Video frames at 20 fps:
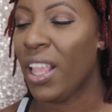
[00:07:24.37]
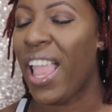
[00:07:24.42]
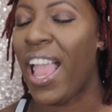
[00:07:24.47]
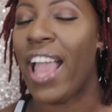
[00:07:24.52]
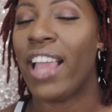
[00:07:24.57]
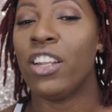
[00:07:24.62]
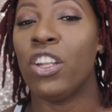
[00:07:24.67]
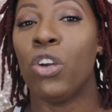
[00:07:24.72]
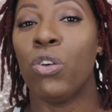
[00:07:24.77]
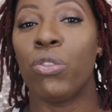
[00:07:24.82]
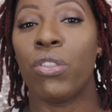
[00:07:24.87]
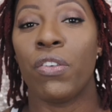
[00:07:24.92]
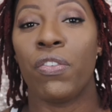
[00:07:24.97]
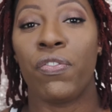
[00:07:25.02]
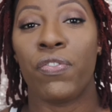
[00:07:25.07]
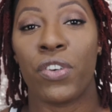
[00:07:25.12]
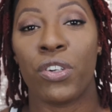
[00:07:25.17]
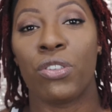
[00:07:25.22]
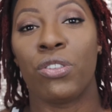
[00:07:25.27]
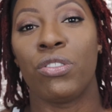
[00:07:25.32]
I know
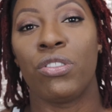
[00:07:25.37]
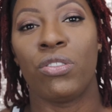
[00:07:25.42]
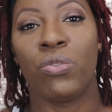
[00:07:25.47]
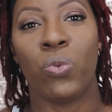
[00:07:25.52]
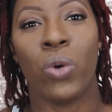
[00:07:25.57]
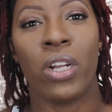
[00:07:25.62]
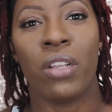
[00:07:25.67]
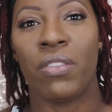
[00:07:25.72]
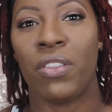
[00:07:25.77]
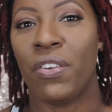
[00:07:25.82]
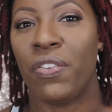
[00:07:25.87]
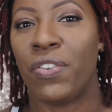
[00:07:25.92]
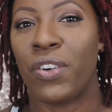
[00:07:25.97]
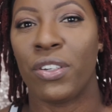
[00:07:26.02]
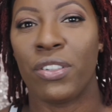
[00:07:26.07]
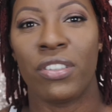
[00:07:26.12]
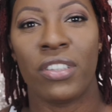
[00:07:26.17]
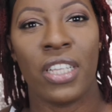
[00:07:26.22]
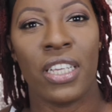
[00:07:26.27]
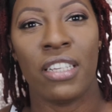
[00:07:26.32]
one of the
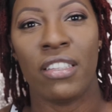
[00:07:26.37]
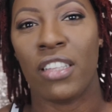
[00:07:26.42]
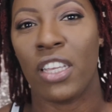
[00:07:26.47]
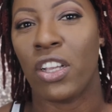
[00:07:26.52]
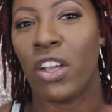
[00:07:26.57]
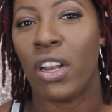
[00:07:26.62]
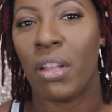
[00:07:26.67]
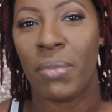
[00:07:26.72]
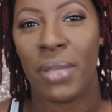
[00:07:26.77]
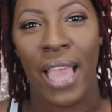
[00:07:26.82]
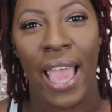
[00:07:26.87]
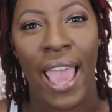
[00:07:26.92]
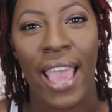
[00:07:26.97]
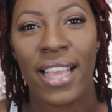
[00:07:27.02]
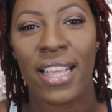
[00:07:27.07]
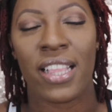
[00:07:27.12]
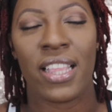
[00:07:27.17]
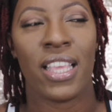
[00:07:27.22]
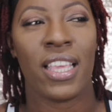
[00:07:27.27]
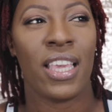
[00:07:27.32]
first things they're going to be
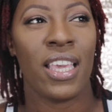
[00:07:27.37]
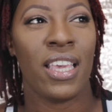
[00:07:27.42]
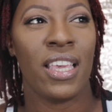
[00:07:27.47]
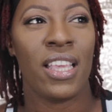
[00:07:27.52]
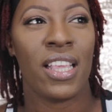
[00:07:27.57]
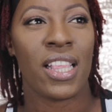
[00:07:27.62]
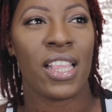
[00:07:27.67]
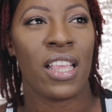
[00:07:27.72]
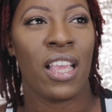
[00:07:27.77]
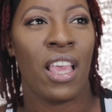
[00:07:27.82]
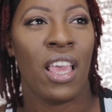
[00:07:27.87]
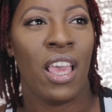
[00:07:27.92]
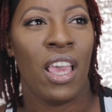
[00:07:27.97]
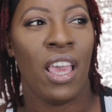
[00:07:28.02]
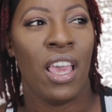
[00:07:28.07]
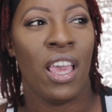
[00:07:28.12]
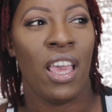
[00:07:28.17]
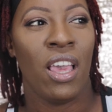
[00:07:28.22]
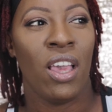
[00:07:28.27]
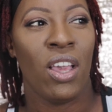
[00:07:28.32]
asking is,
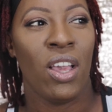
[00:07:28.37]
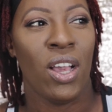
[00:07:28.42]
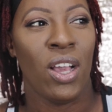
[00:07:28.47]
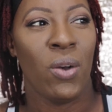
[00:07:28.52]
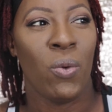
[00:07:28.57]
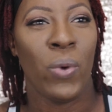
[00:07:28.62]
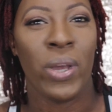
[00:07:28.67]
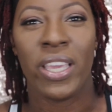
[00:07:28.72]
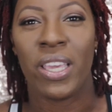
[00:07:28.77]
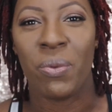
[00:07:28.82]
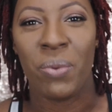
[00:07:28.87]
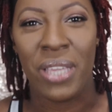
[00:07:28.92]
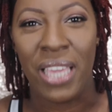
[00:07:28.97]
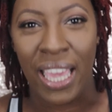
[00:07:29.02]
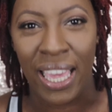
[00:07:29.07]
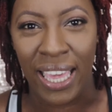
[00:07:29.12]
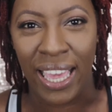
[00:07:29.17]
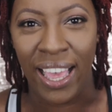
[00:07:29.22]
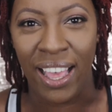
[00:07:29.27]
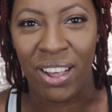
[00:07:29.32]
when can we
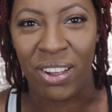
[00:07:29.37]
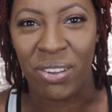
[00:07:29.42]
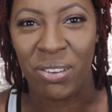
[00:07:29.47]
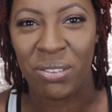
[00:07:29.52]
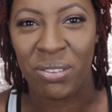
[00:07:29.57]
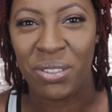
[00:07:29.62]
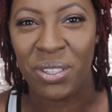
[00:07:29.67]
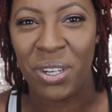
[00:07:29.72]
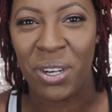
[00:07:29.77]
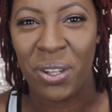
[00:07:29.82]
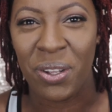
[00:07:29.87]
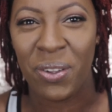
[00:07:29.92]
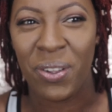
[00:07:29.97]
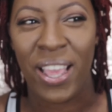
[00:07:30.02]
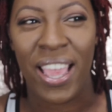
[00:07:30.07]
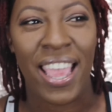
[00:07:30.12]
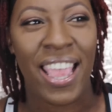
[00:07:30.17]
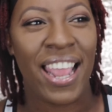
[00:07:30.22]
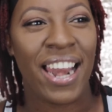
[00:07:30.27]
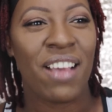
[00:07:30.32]
hang out, you know?
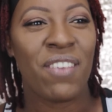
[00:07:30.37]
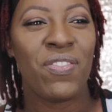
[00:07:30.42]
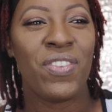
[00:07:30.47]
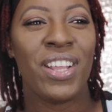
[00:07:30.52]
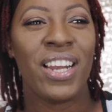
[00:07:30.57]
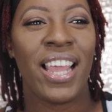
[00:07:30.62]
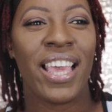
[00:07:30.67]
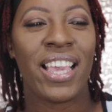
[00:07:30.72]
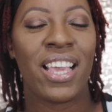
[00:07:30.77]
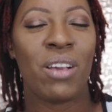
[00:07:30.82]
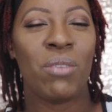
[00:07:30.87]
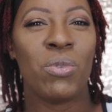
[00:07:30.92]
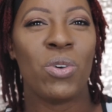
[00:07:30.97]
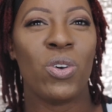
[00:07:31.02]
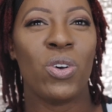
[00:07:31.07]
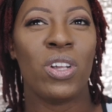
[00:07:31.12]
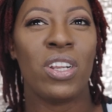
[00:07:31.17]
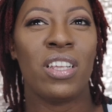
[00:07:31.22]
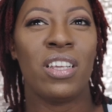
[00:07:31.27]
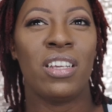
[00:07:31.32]
And I feel like I'm
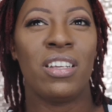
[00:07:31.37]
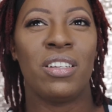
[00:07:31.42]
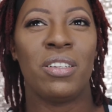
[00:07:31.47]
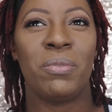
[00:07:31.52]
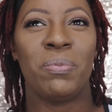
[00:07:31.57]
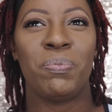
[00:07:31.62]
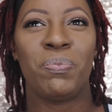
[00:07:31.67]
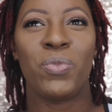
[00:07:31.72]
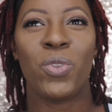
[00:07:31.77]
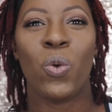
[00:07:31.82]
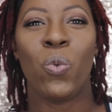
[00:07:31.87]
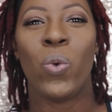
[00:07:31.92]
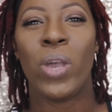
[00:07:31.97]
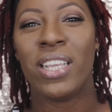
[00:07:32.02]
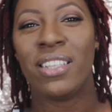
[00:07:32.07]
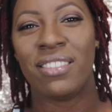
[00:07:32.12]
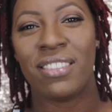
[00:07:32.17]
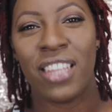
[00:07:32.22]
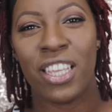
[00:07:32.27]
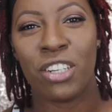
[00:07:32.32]
going to
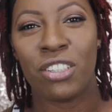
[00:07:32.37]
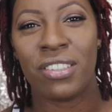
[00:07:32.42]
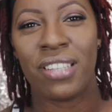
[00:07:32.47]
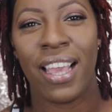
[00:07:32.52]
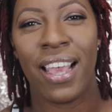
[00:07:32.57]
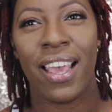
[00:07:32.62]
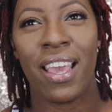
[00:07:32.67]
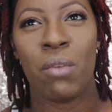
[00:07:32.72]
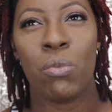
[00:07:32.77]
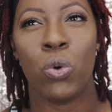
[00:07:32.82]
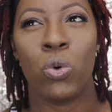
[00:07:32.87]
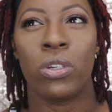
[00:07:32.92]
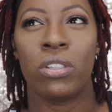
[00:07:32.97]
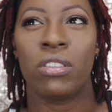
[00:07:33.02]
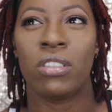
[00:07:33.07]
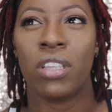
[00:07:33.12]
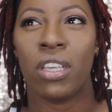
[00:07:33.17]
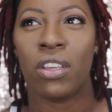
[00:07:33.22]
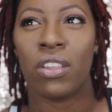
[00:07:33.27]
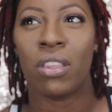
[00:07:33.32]
waste their time or
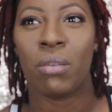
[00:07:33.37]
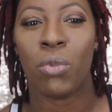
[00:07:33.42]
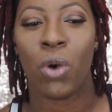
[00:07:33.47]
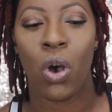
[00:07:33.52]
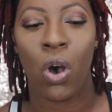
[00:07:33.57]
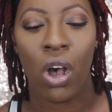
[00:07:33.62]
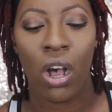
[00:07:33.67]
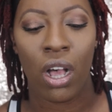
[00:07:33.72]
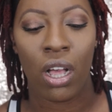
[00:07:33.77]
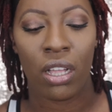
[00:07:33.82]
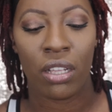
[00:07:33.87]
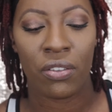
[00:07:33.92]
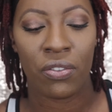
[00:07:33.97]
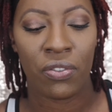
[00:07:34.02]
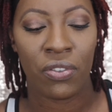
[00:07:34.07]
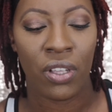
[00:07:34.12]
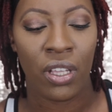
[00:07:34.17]
scare them off